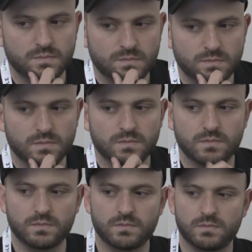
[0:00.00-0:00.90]

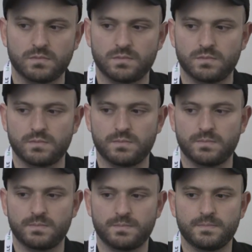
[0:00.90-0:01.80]

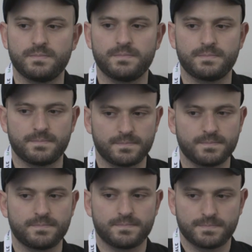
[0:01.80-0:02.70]

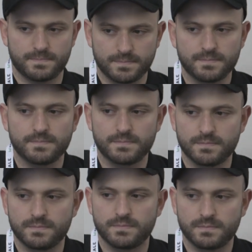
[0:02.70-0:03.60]

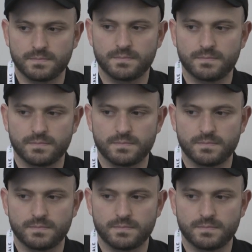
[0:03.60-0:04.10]
[no speech]